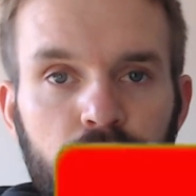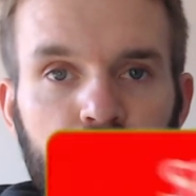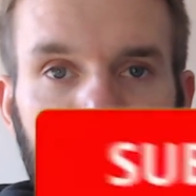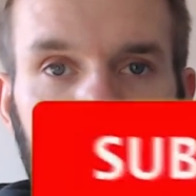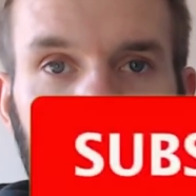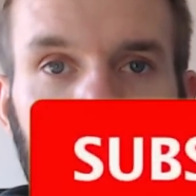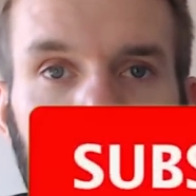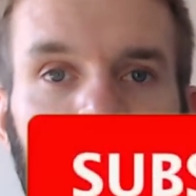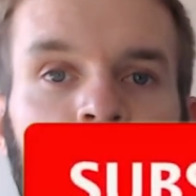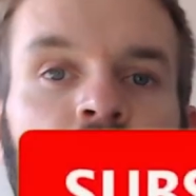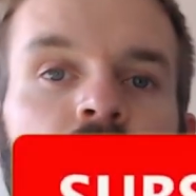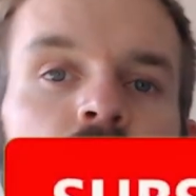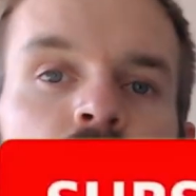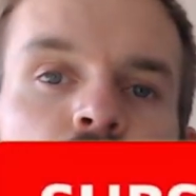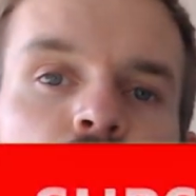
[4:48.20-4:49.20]
channel and hit
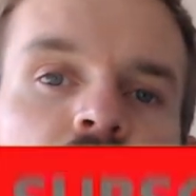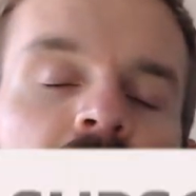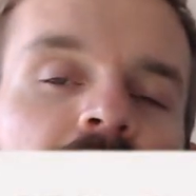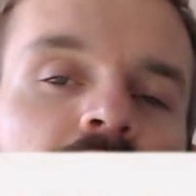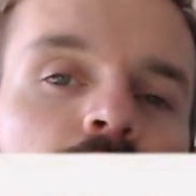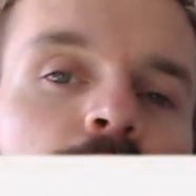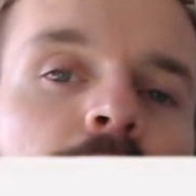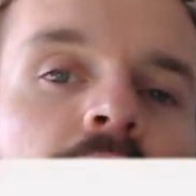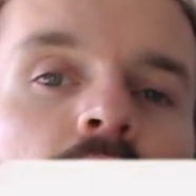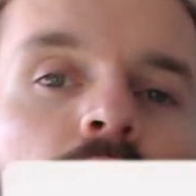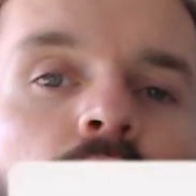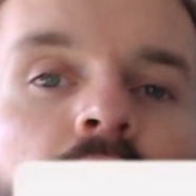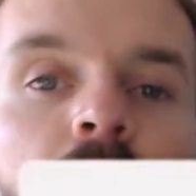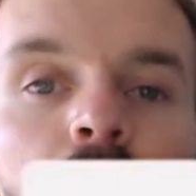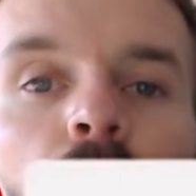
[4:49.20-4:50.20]
the notification bell
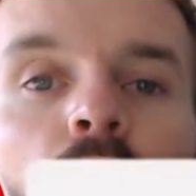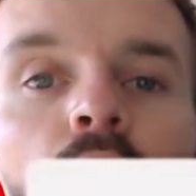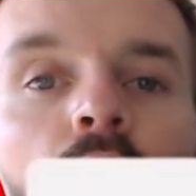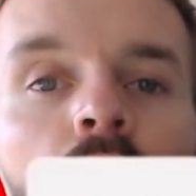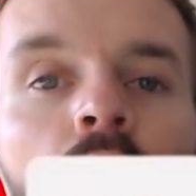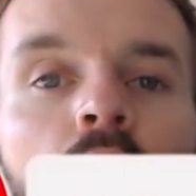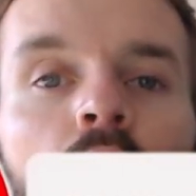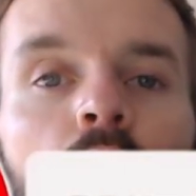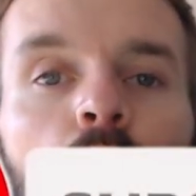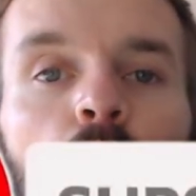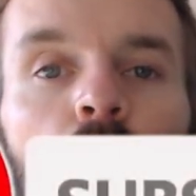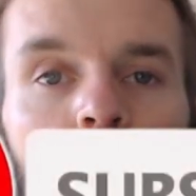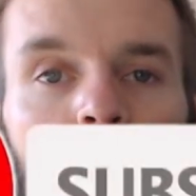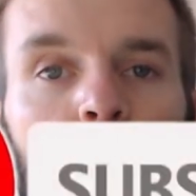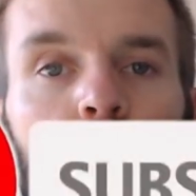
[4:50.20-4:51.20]
to get more
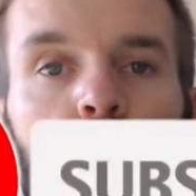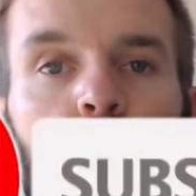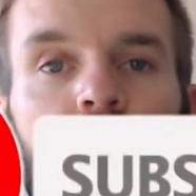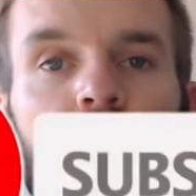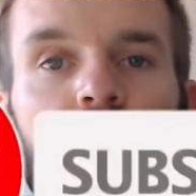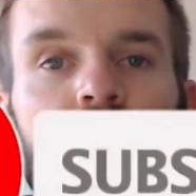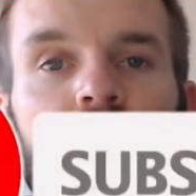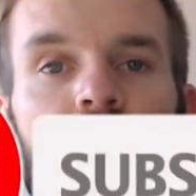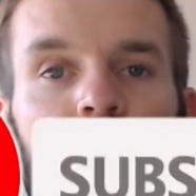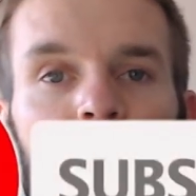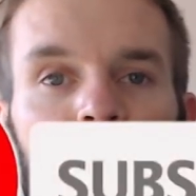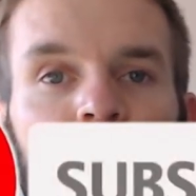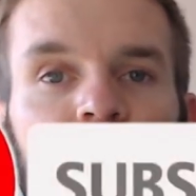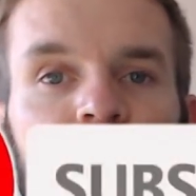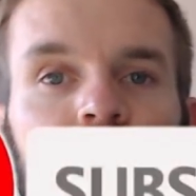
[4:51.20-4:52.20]
valuable videos like
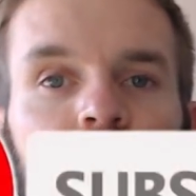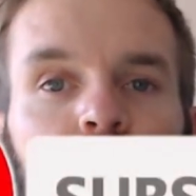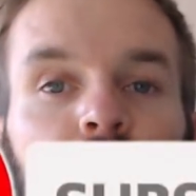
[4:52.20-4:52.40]
this.